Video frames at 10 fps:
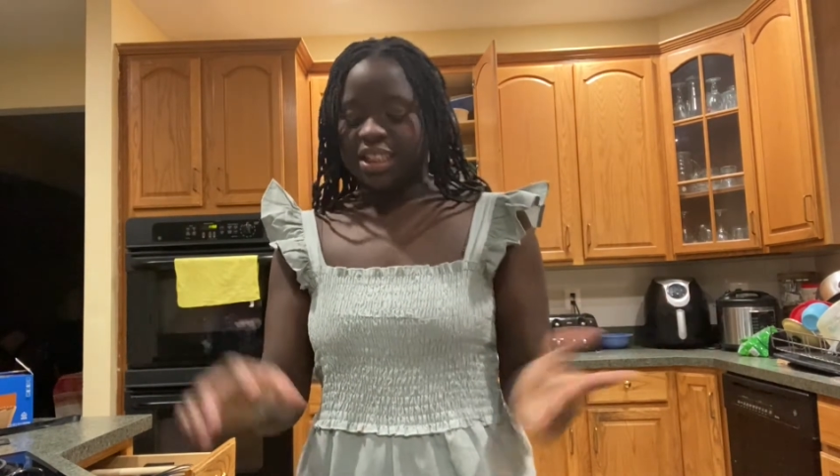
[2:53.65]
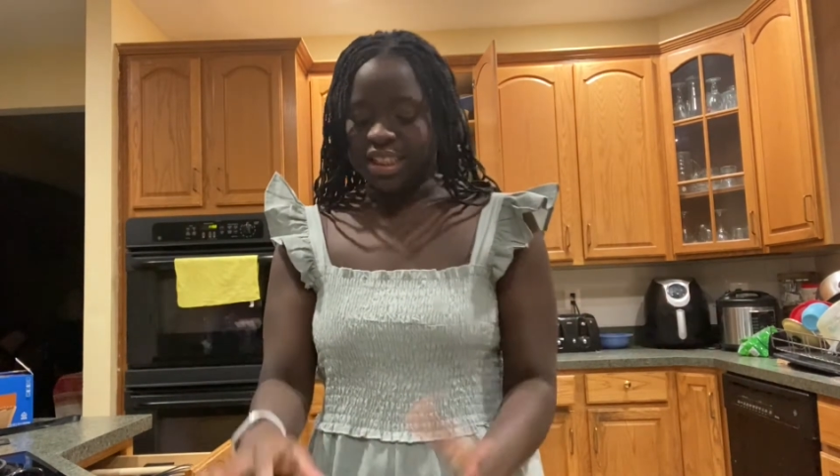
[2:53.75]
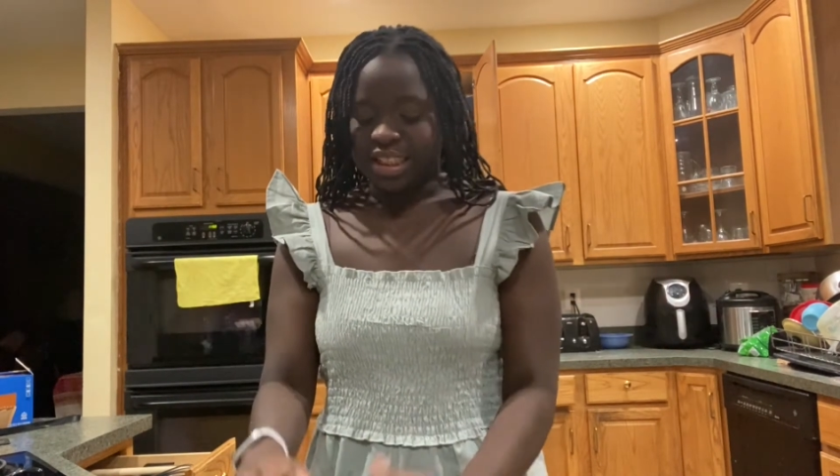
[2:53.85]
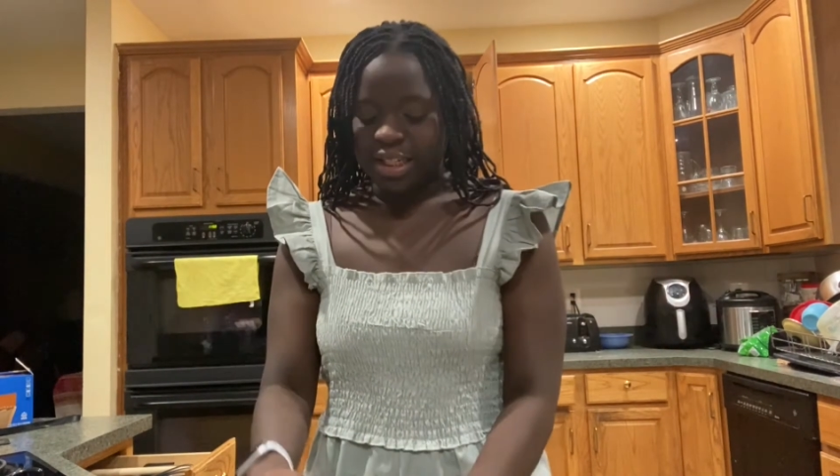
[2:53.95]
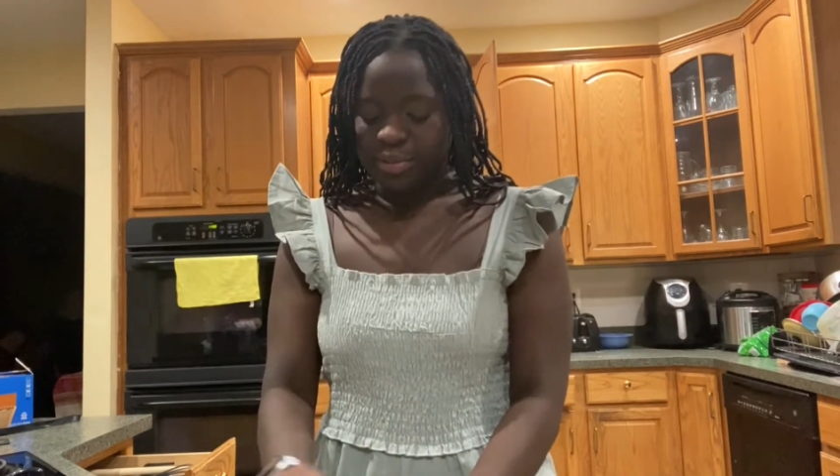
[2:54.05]

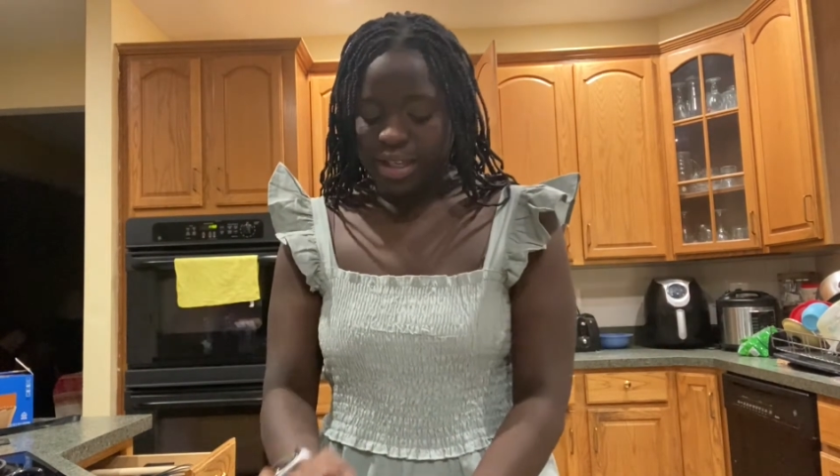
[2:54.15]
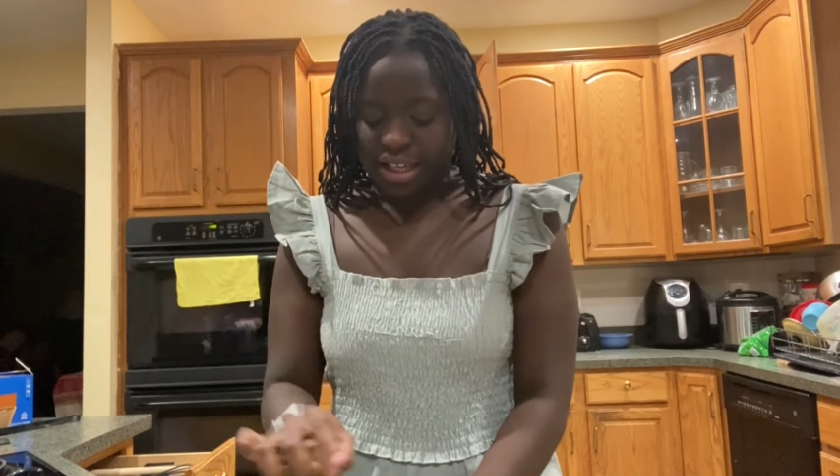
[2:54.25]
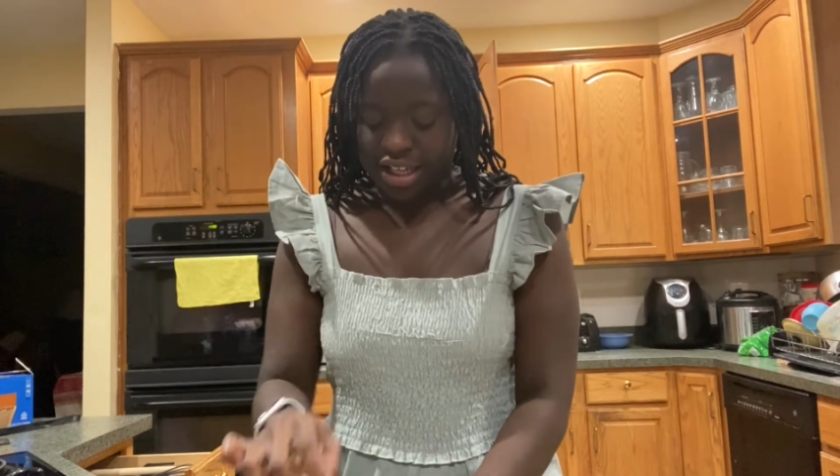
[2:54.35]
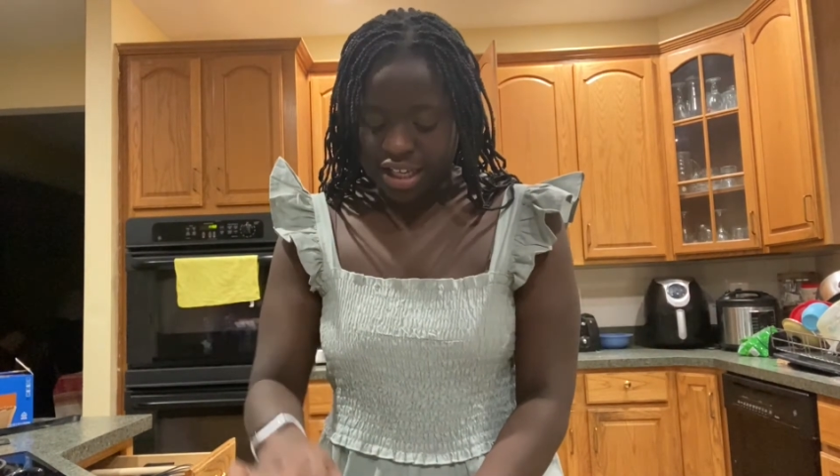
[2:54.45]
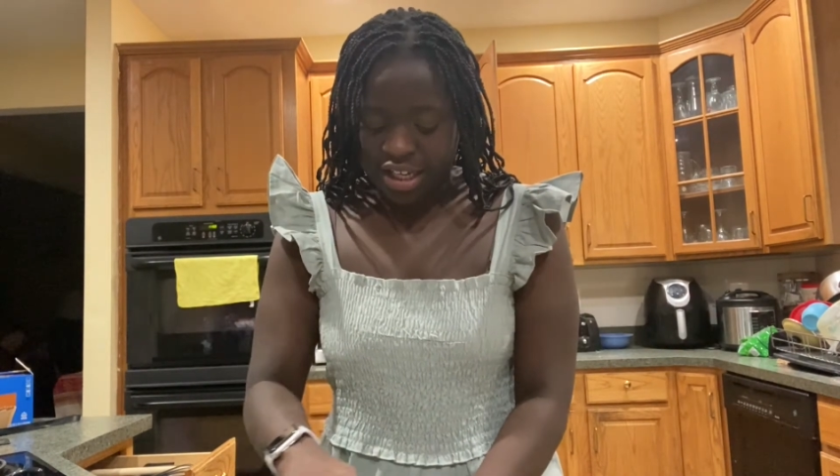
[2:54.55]
And then
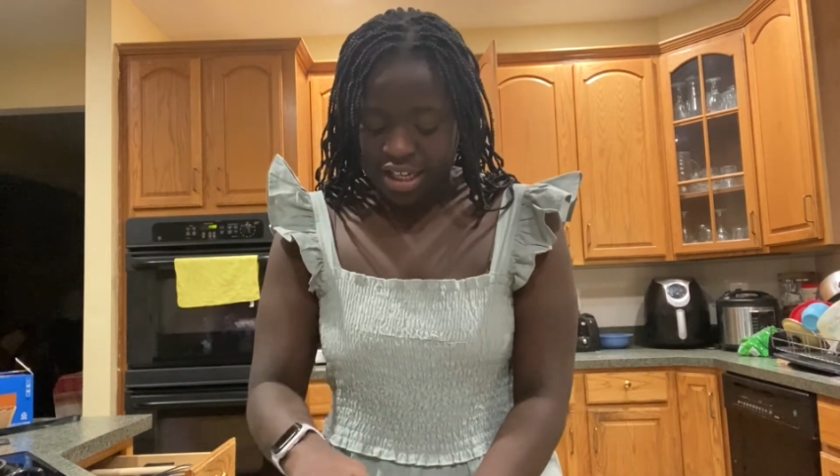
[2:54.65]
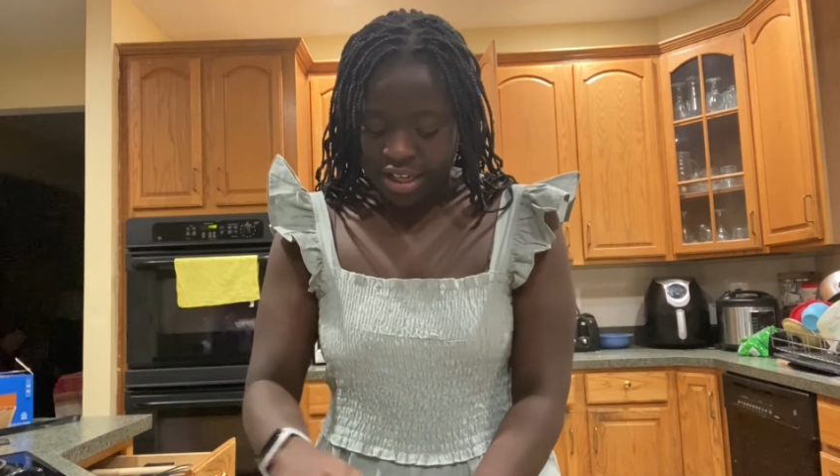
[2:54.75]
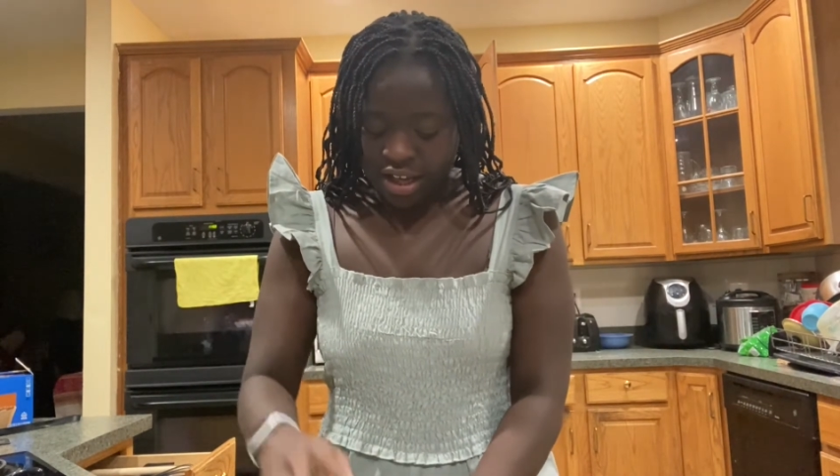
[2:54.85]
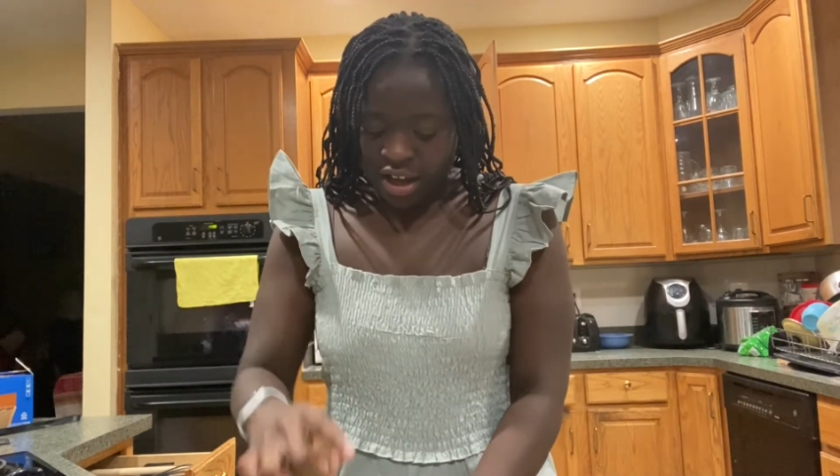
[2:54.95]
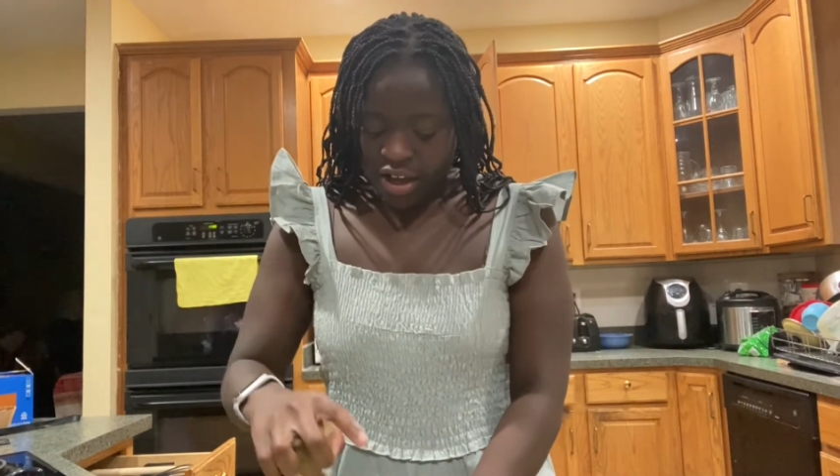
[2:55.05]
we
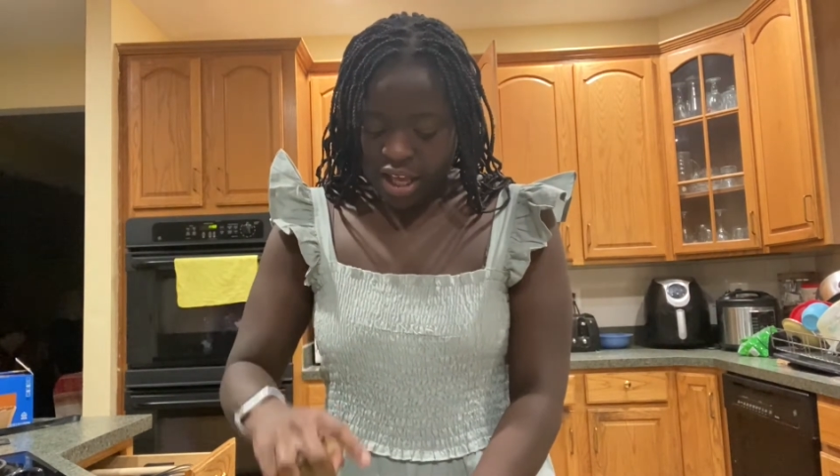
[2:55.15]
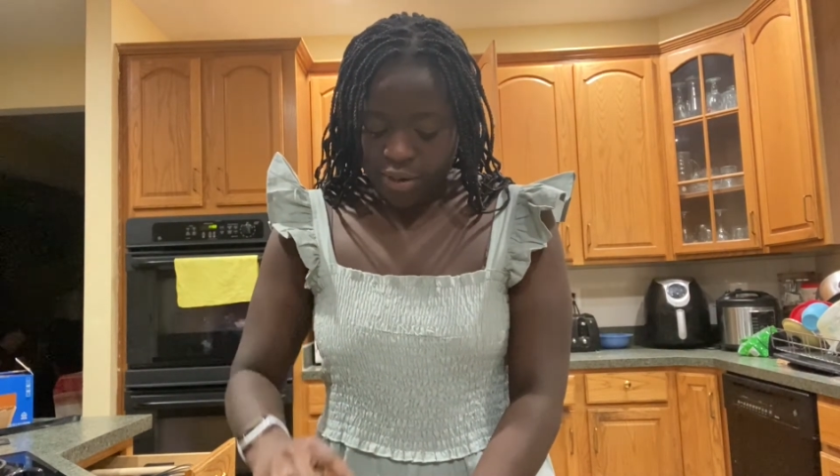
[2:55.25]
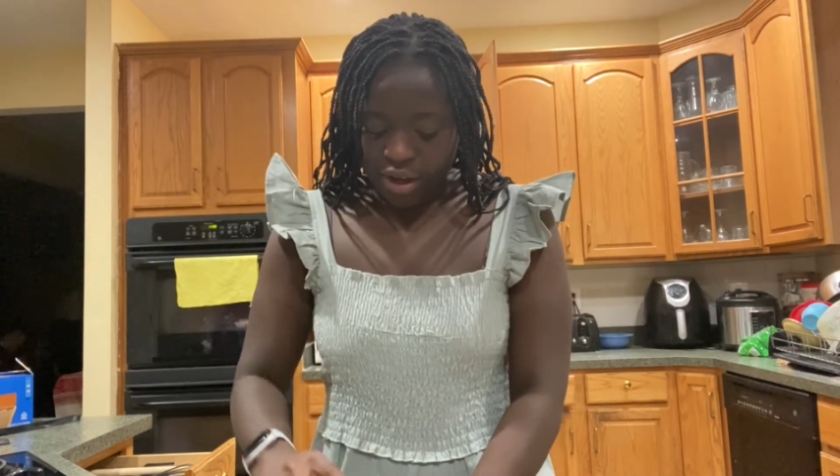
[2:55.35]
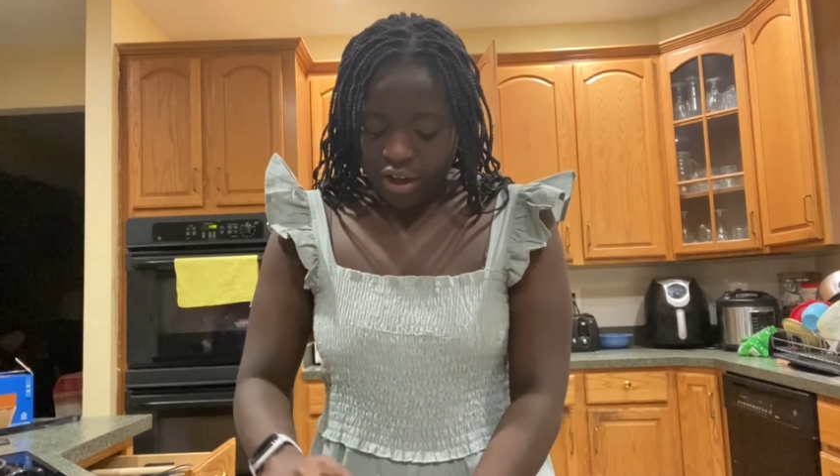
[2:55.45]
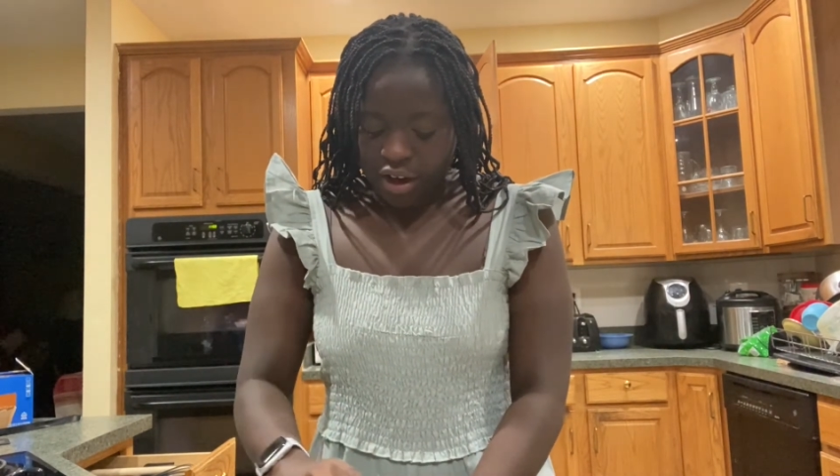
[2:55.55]
go to
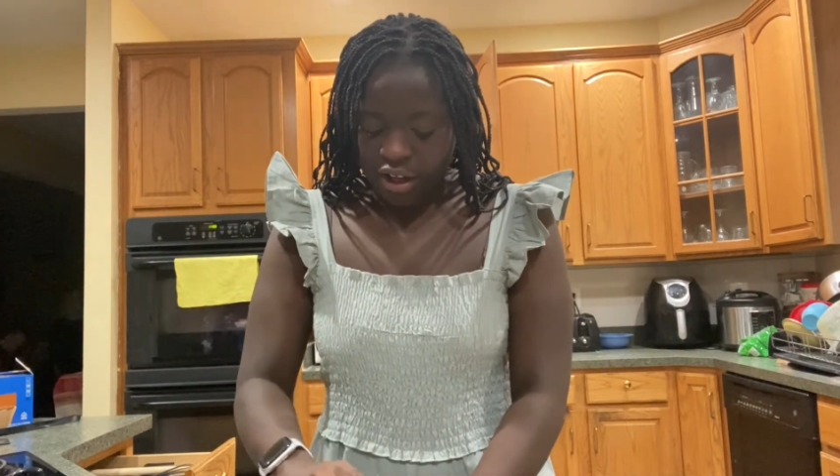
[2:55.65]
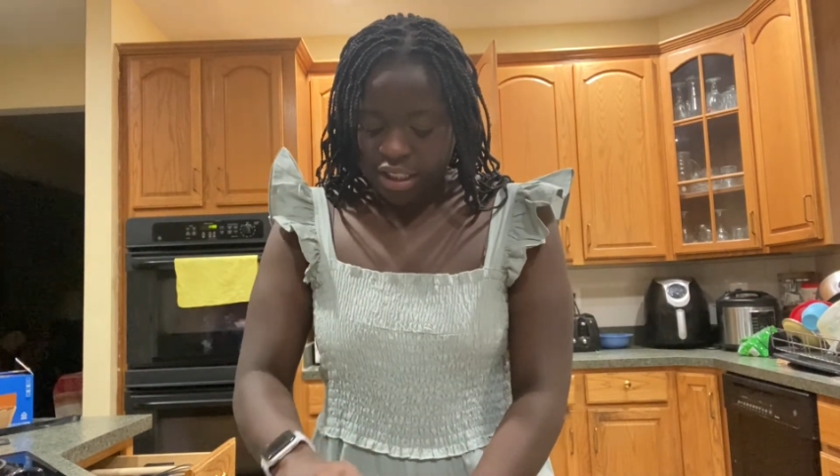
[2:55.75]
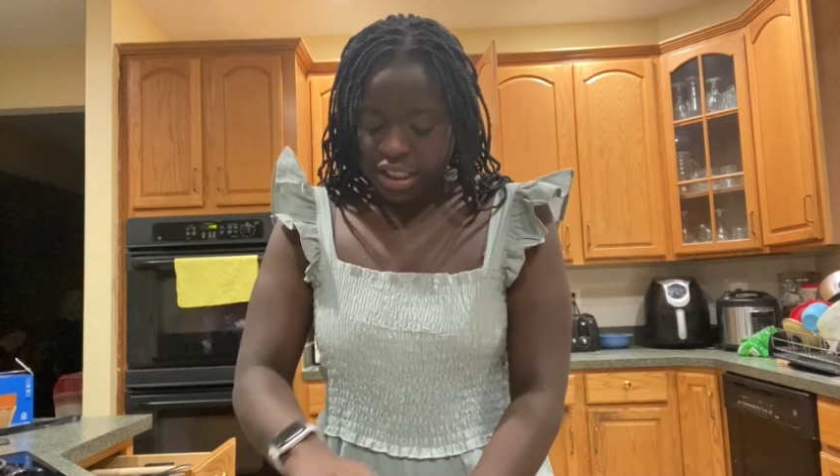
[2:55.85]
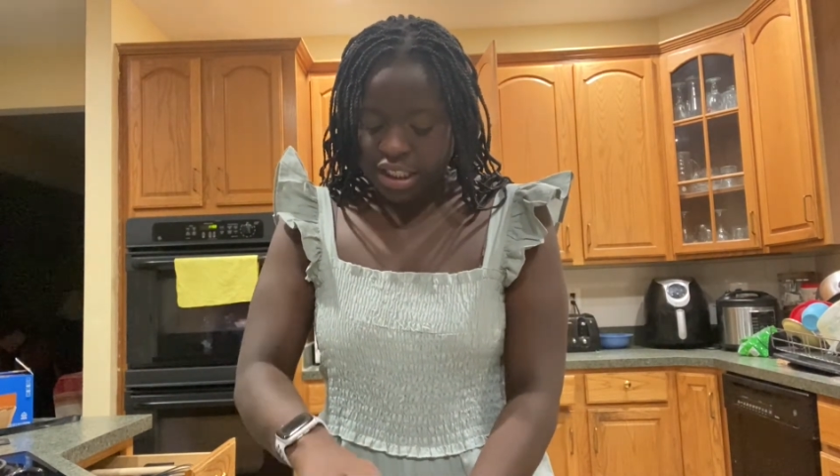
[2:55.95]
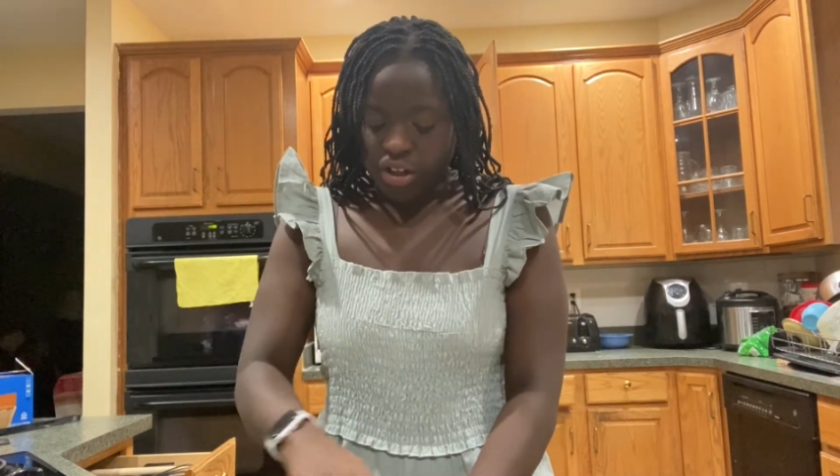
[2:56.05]
college
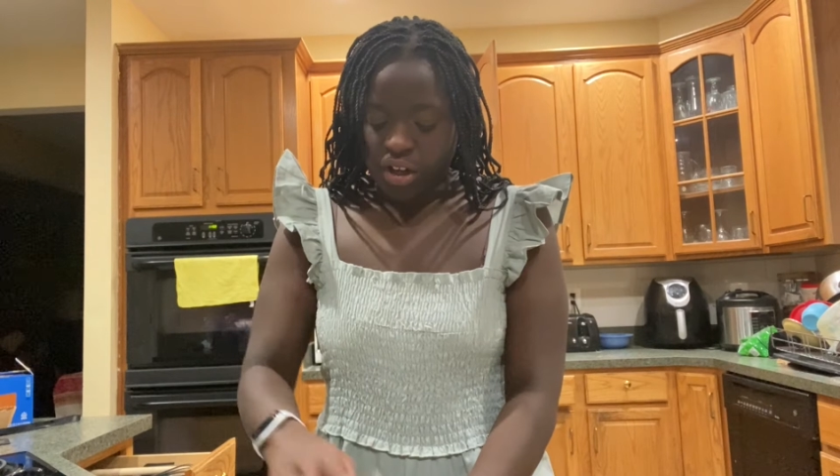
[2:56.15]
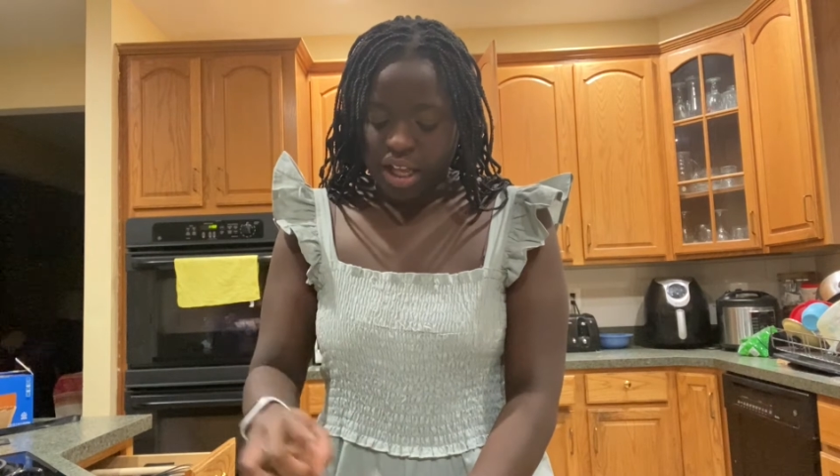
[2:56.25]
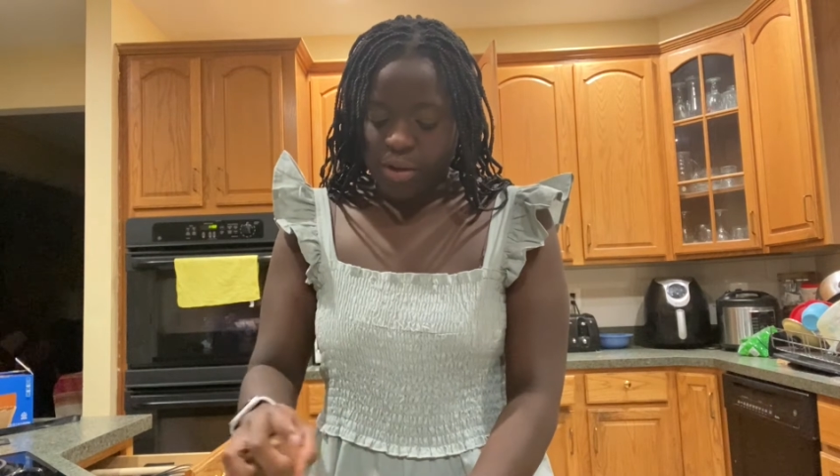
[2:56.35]
and it's all like